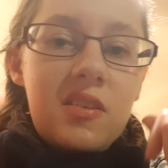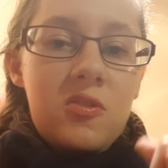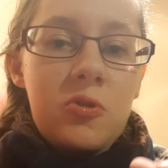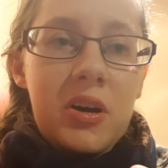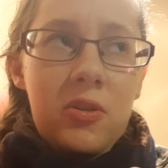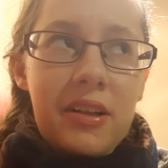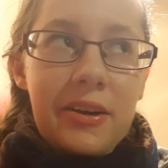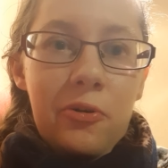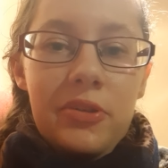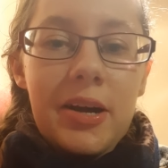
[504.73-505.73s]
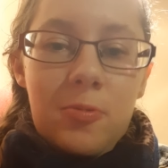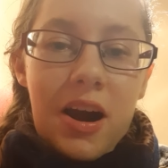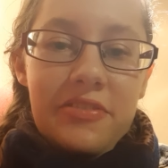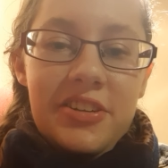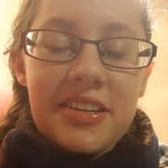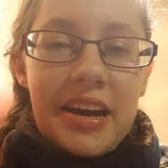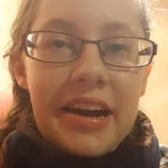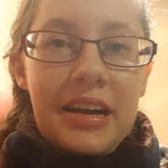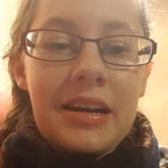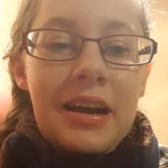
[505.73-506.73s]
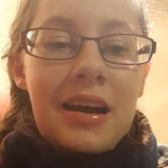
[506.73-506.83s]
So it like only arrived today.